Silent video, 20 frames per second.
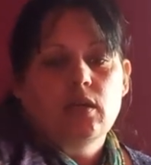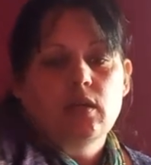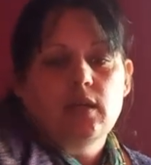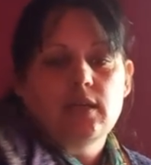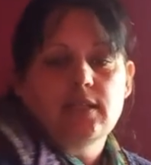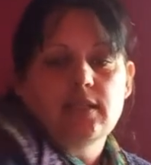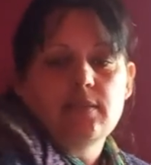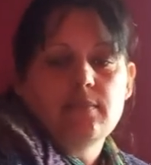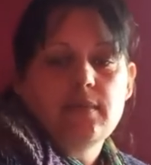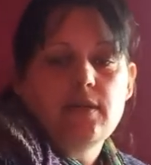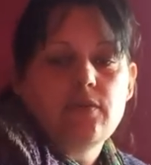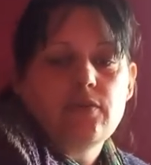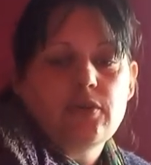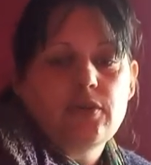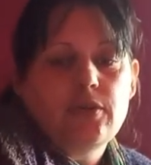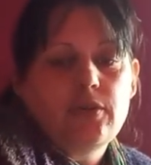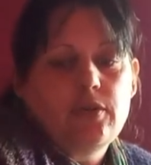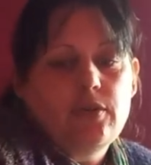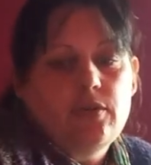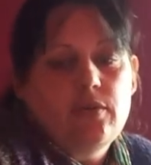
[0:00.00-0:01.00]
That's
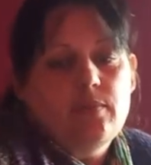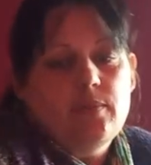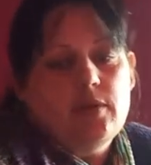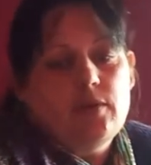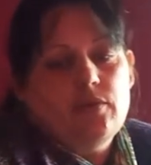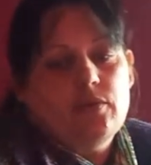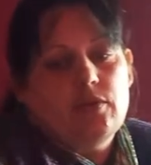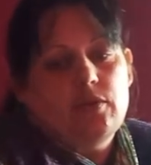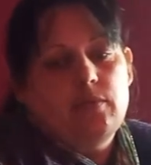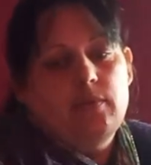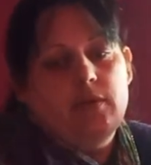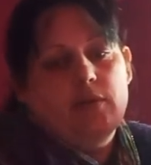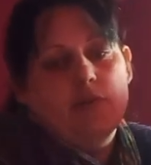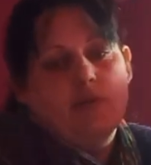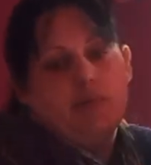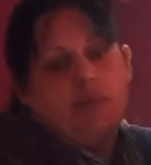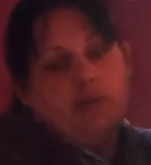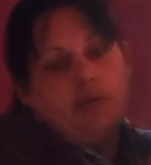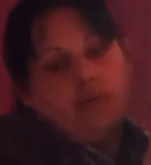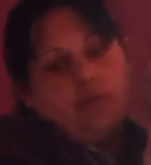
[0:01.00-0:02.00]
American, American,
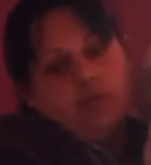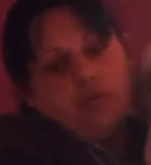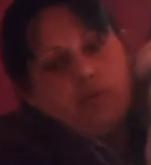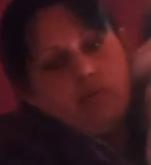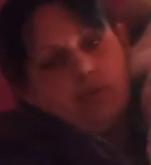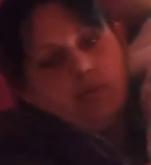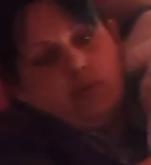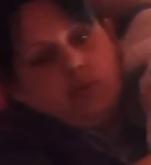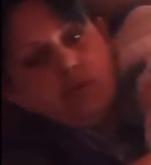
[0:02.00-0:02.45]
American, American.